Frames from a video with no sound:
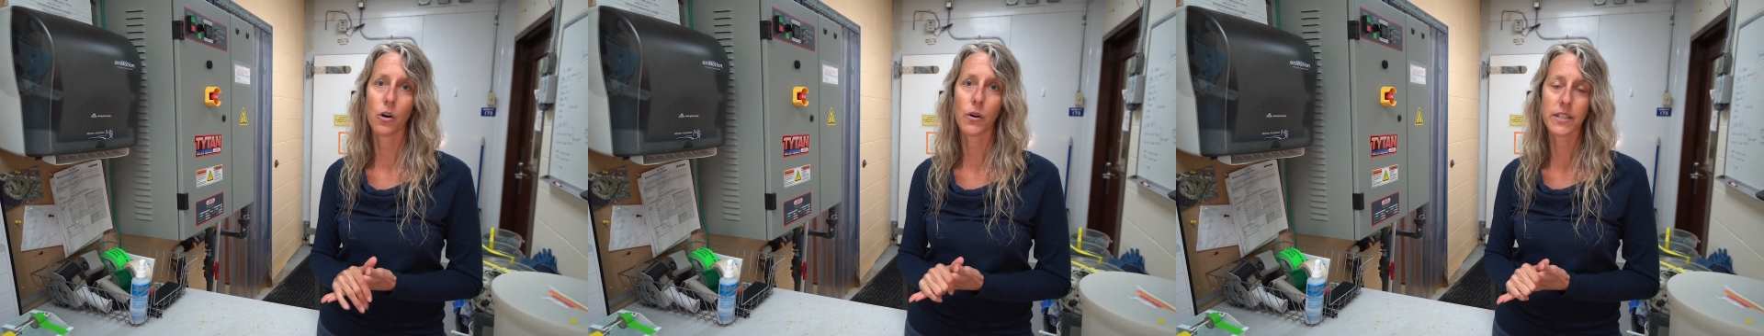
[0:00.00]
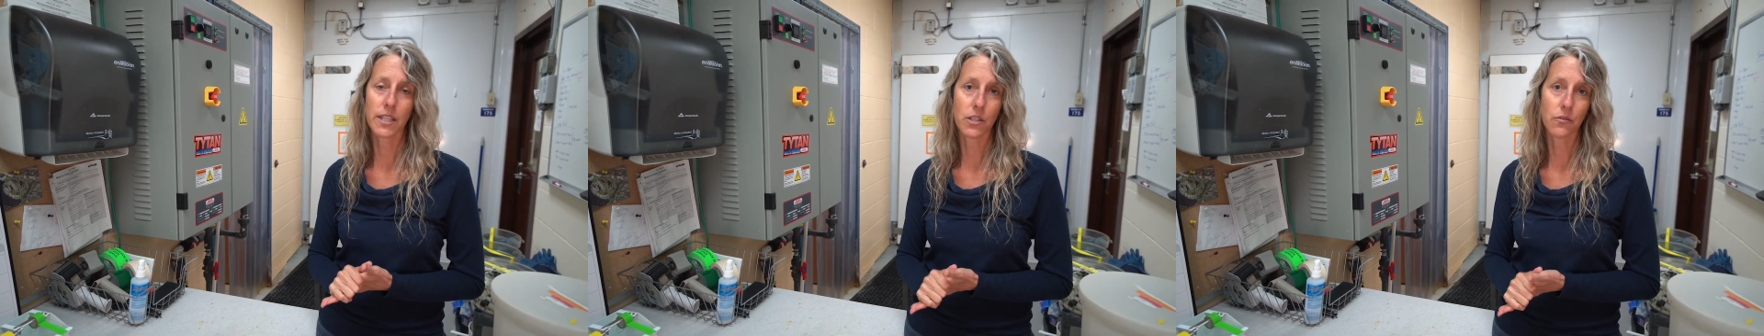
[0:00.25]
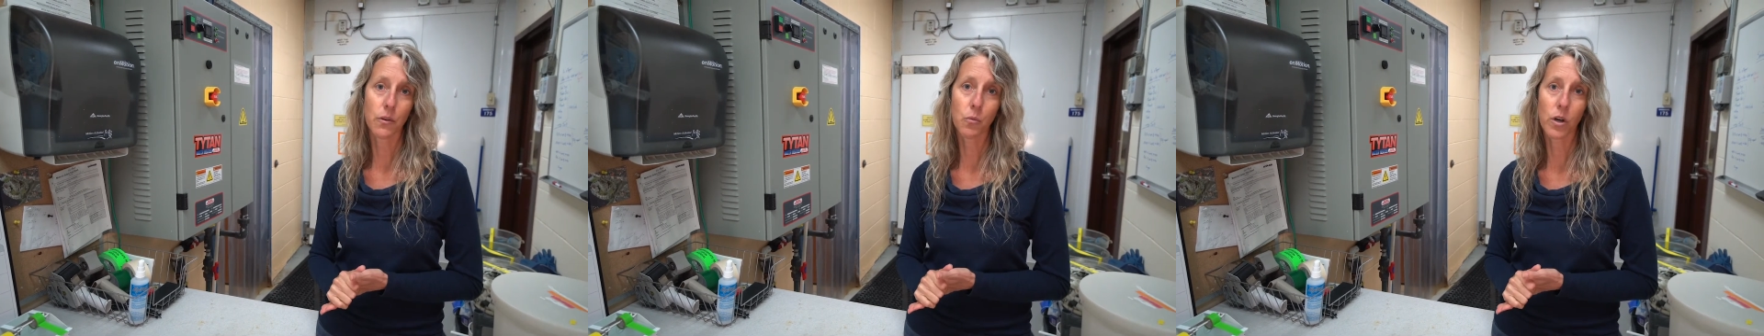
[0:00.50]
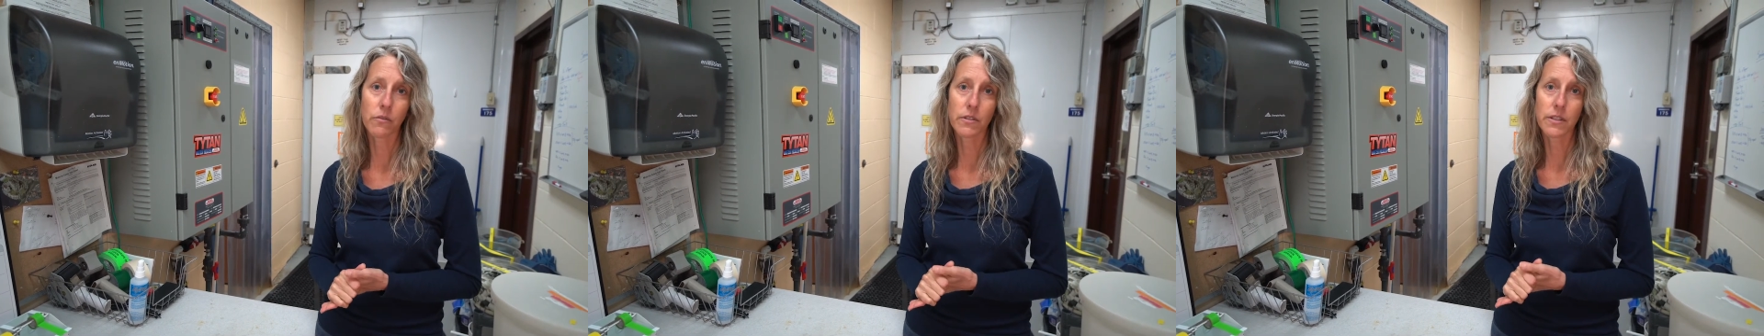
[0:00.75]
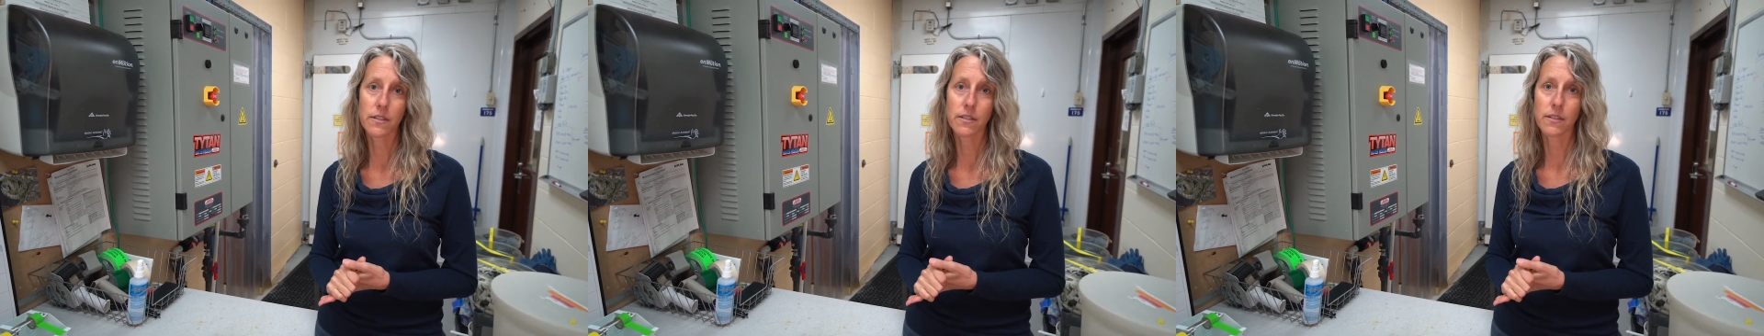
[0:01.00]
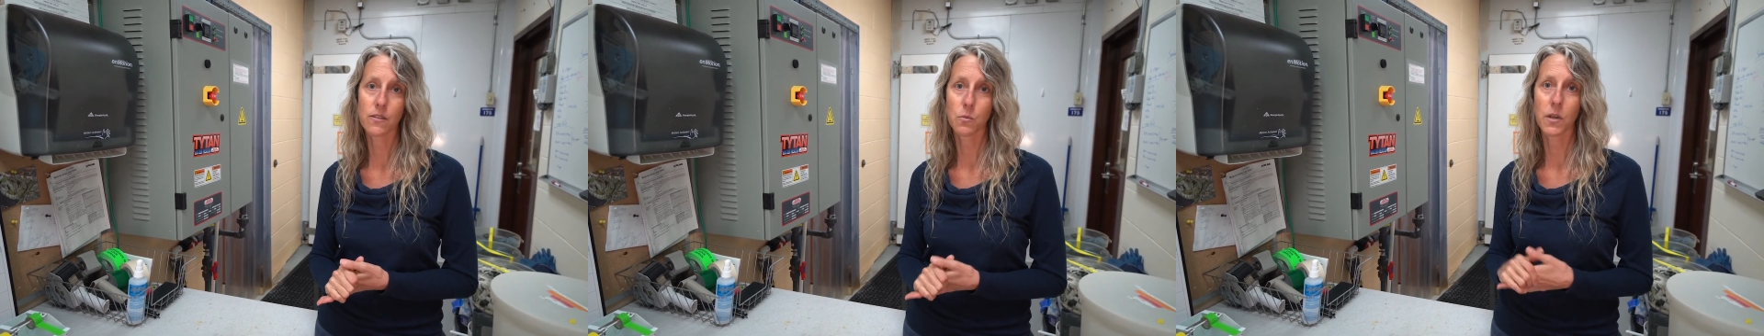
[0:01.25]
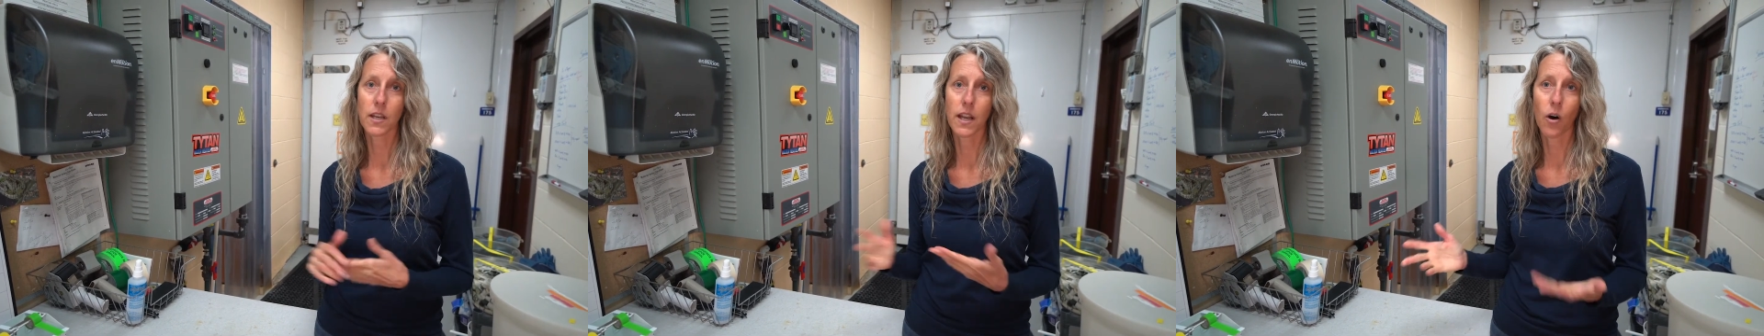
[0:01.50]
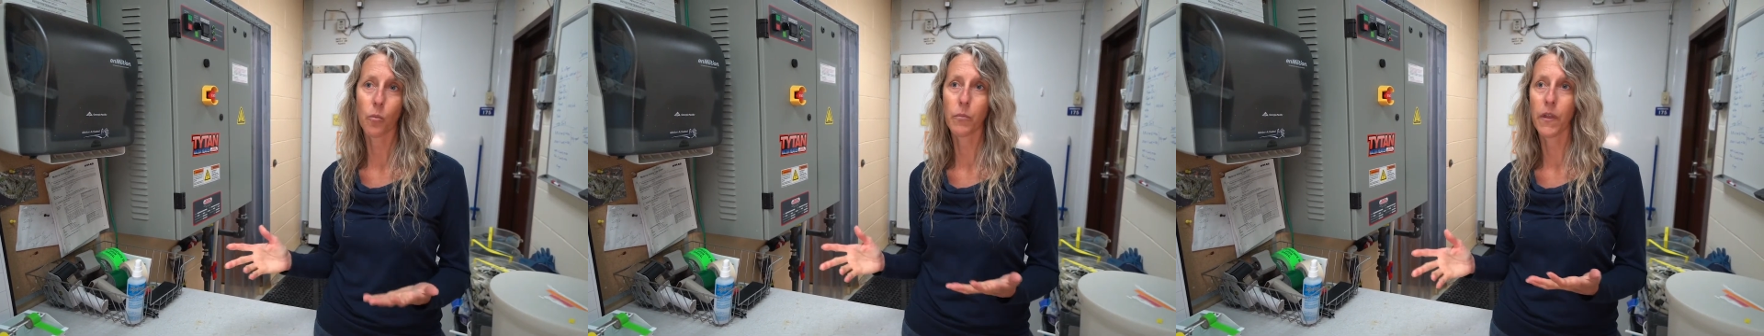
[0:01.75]
OSHV1 resistance, we can
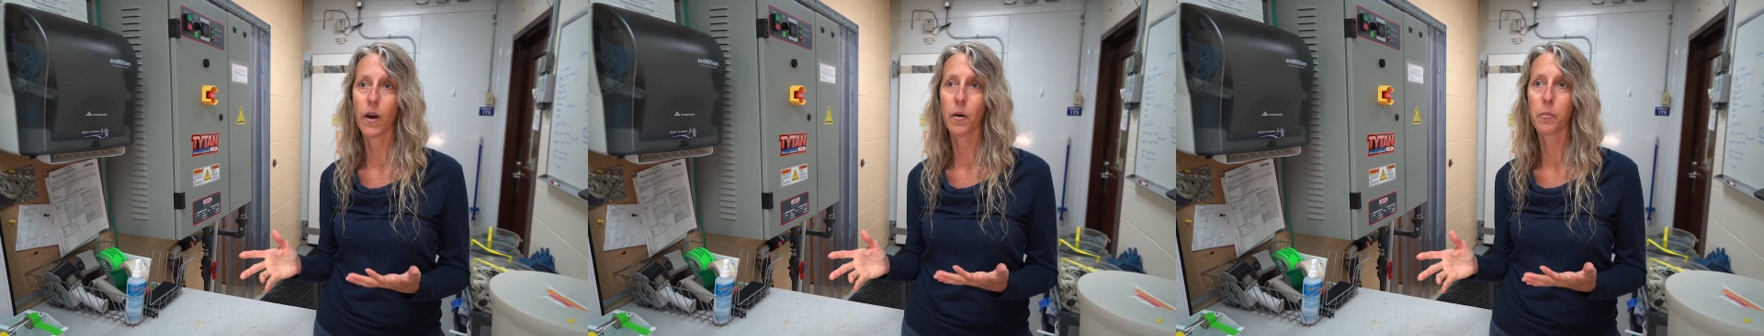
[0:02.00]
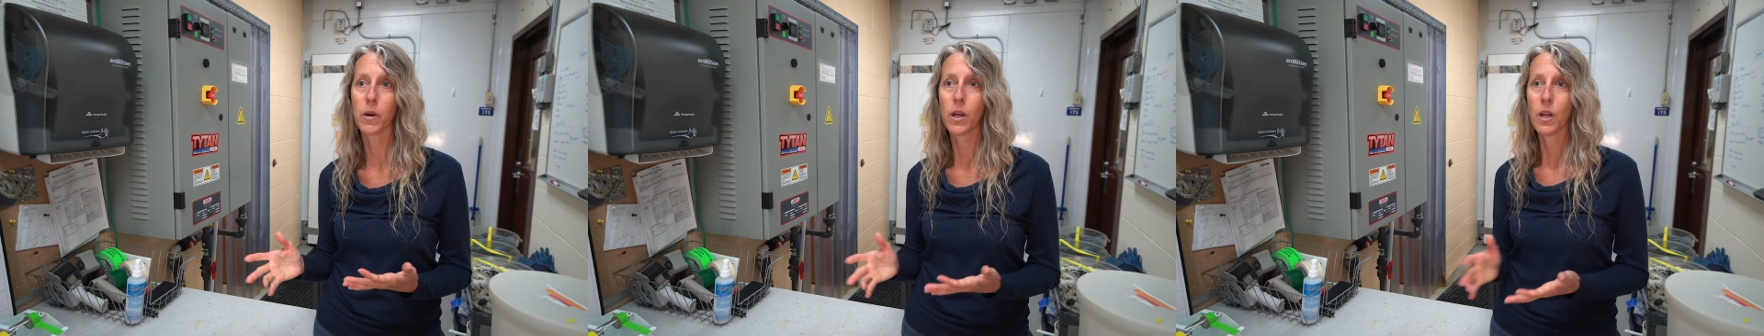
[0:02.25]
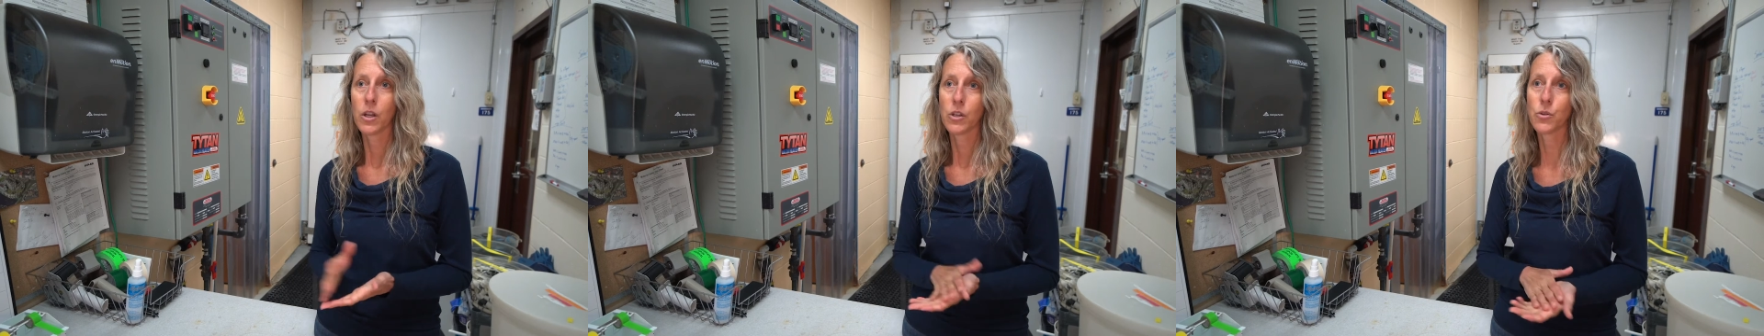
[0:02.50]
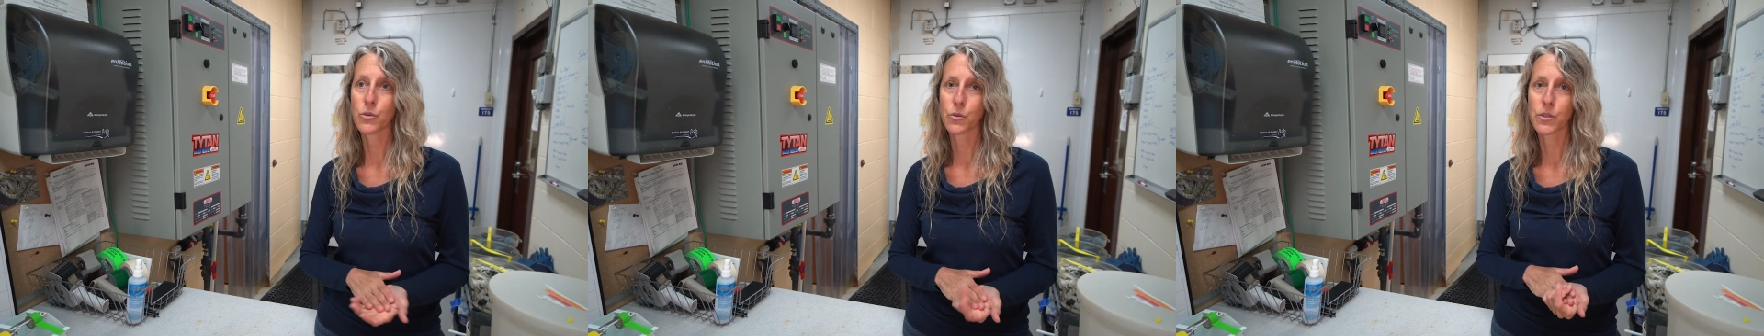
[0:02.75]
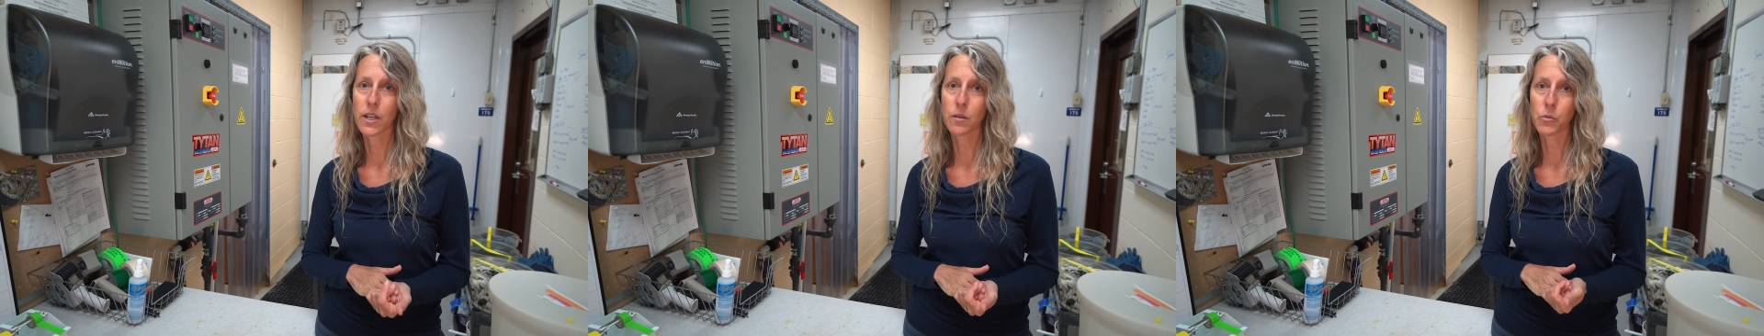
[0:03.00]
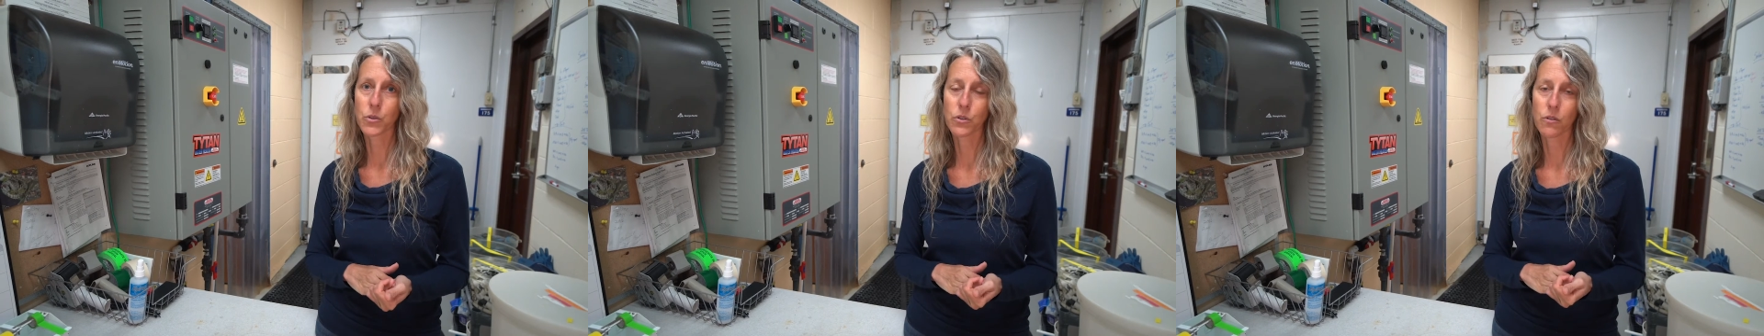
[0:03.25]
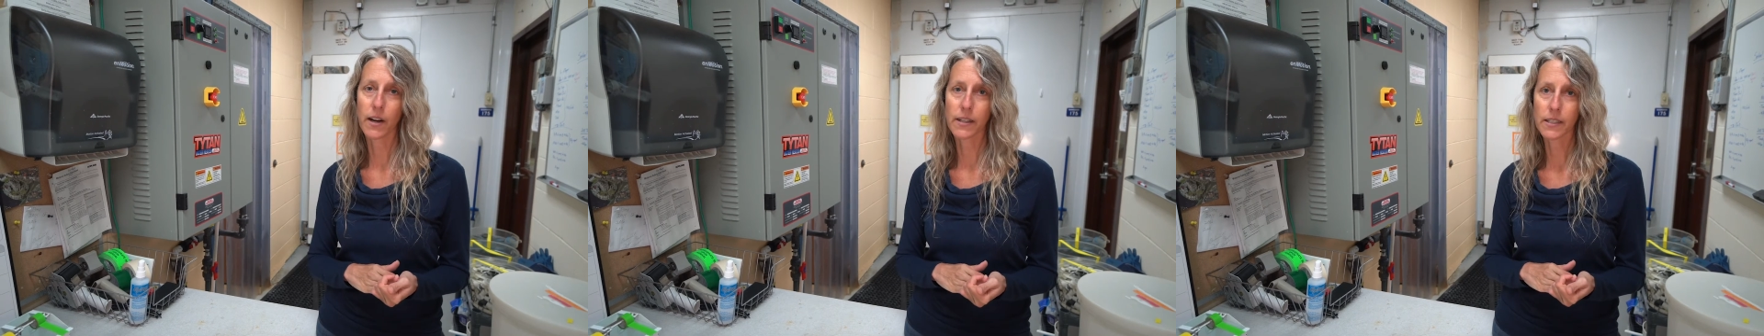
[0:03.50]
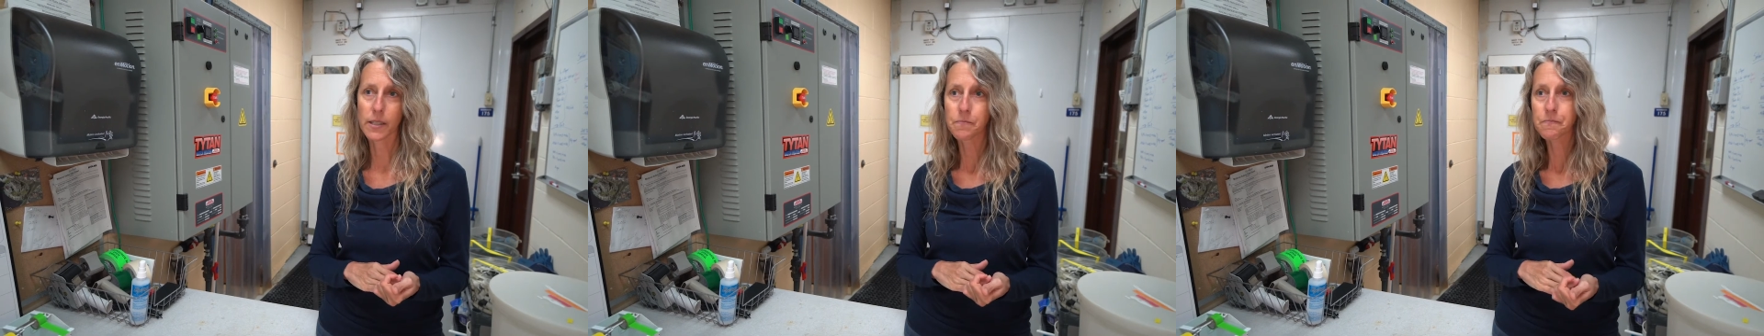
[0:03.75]
help them use those animals
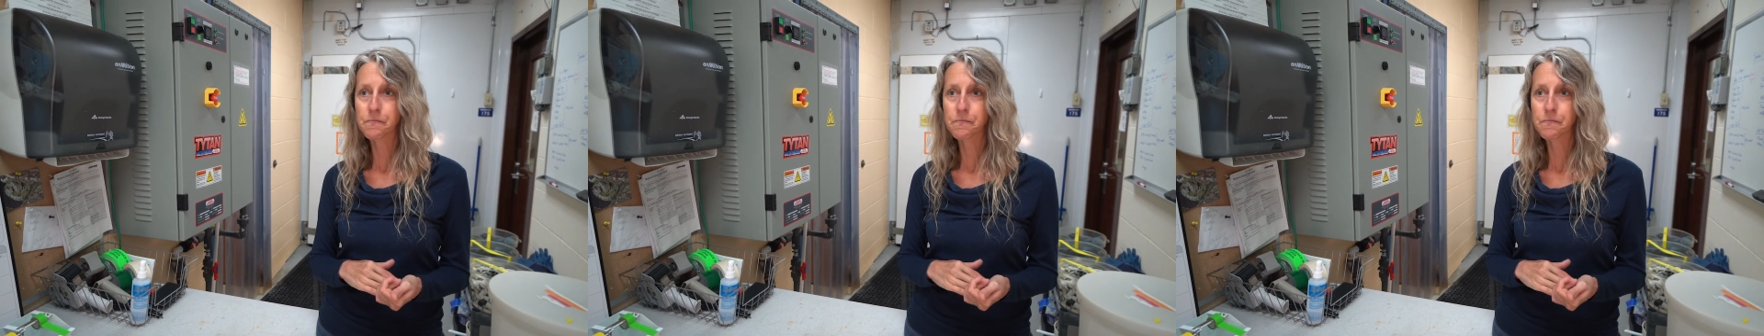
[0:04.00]
correctly.